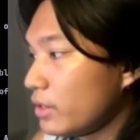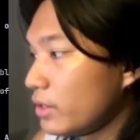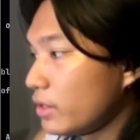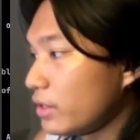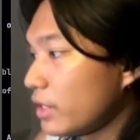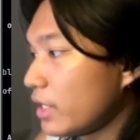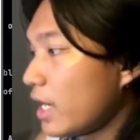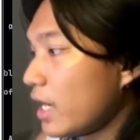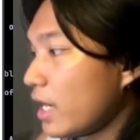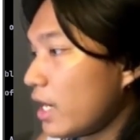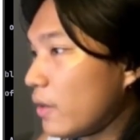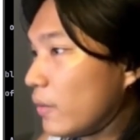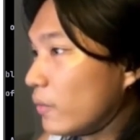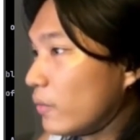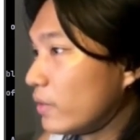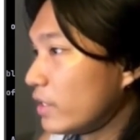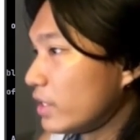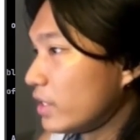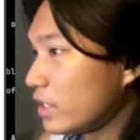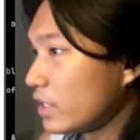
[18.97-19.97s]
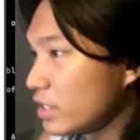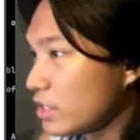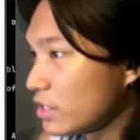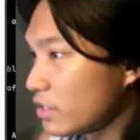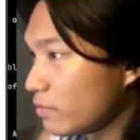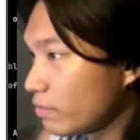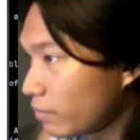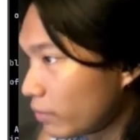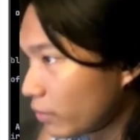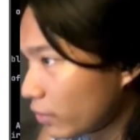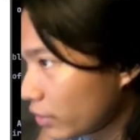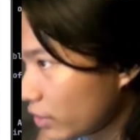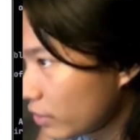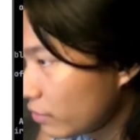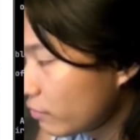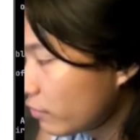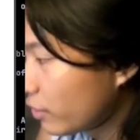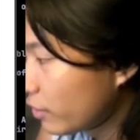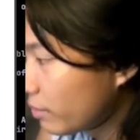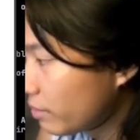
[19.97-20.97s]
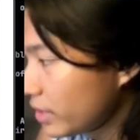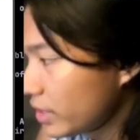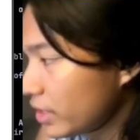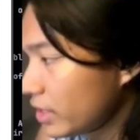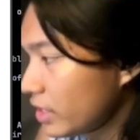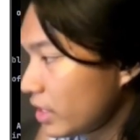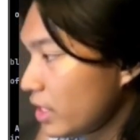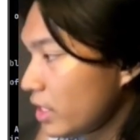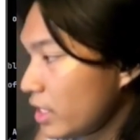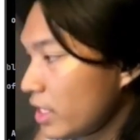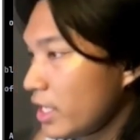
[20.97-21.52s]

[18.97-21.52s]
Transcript: on how it is important for me